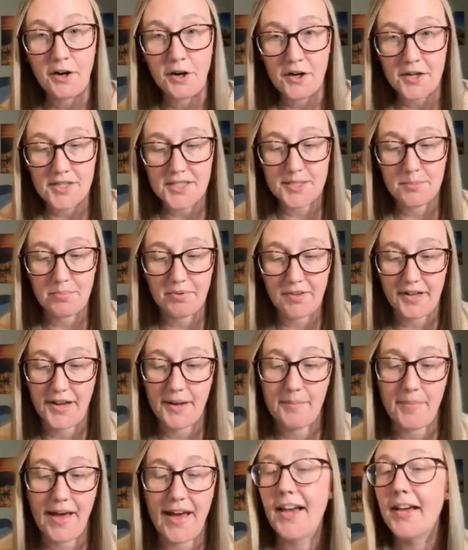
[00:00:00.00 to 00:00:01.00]
art supply
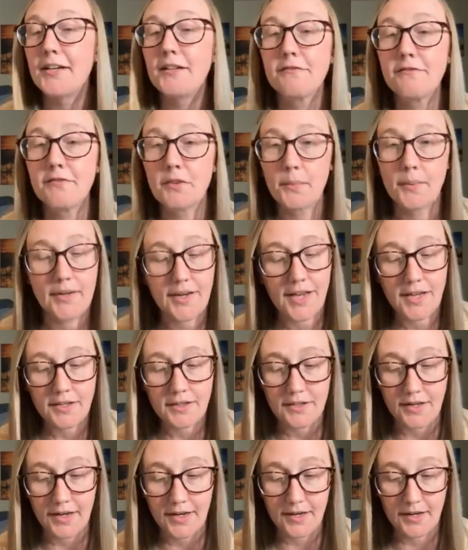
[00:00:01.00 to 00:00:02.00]
bag for when
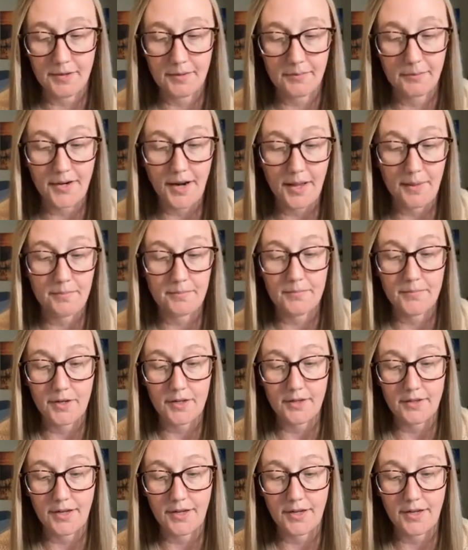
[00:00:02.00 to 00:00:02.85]
I'm